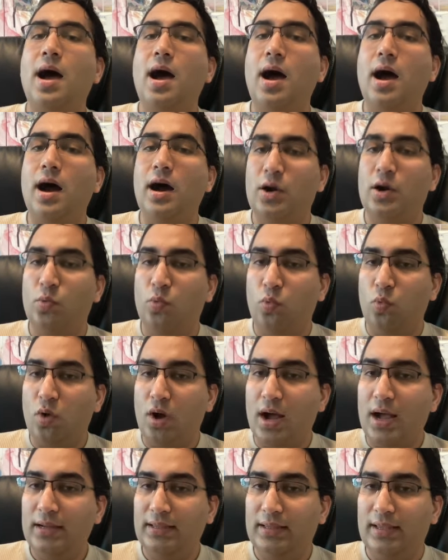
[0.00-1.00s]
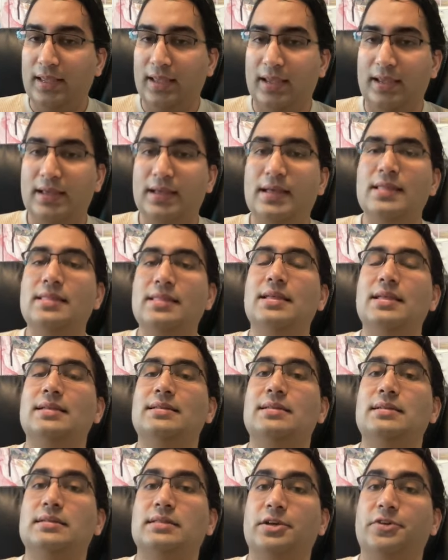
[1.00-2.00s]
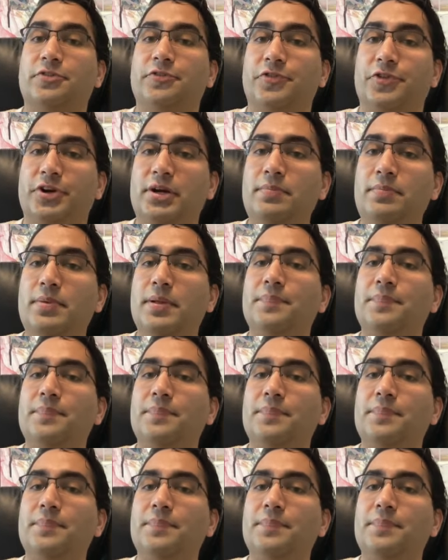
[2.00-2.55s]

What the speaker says: Are walking, this is the verb.